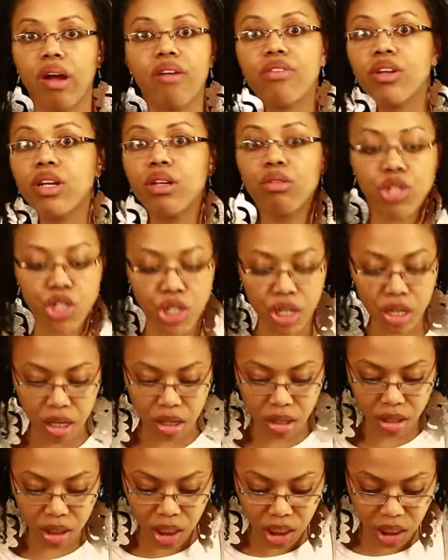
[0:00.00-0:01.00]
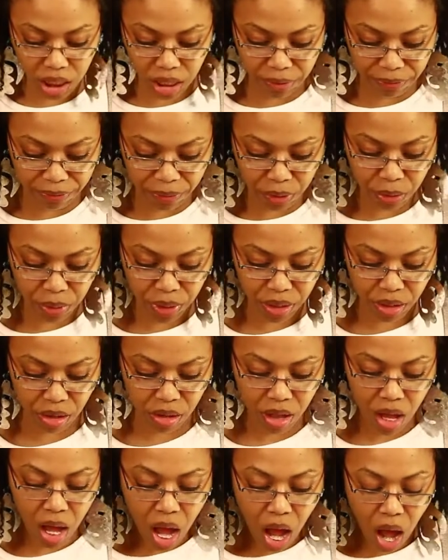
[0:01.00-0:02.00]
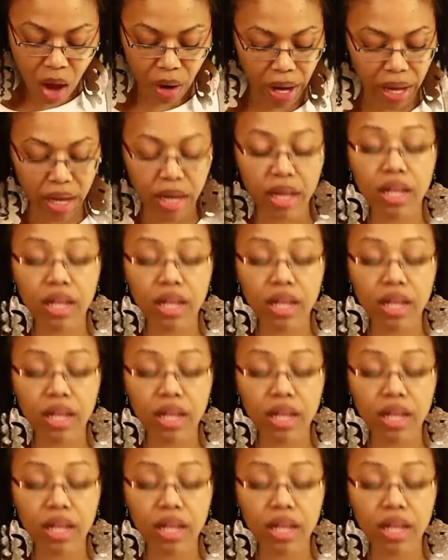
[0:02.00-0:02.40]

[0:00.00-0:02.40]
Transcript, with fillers: revolutionaries, if you will. Okay,